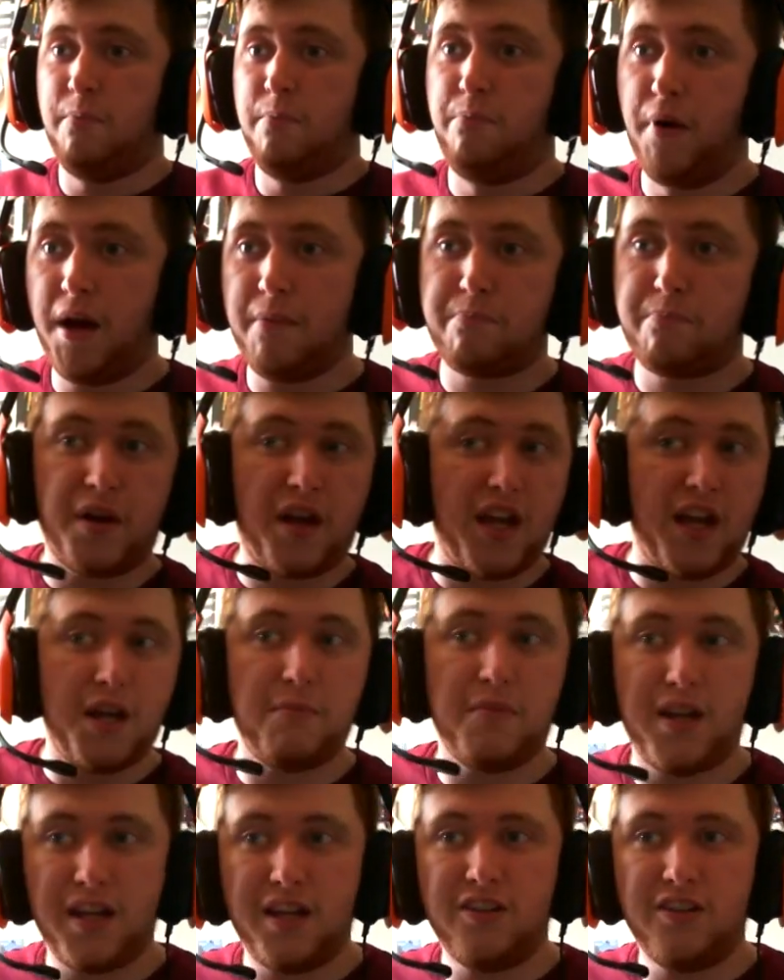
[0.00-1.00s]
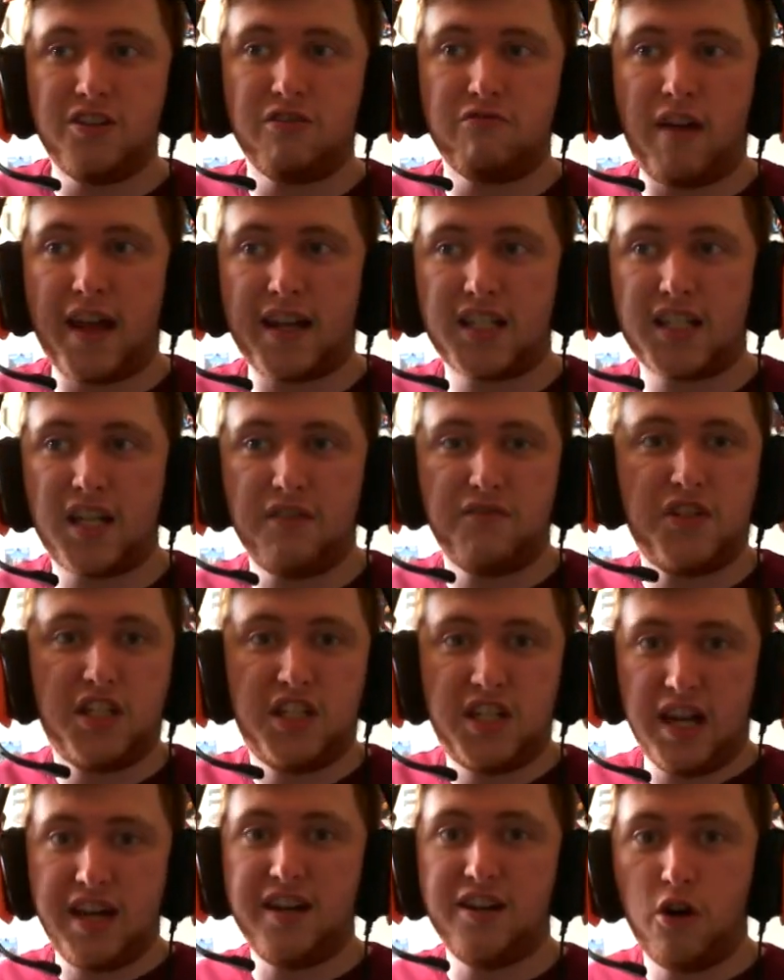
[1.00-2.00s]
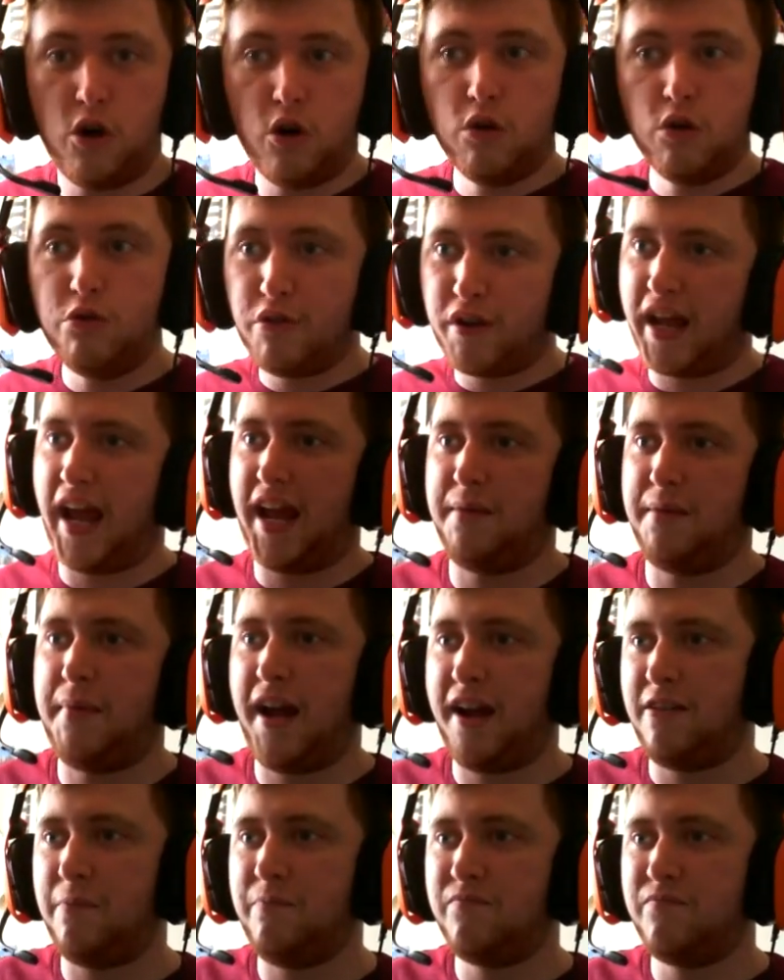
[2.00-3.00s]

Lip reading: but Bohemia Interactive's Dean Hall came out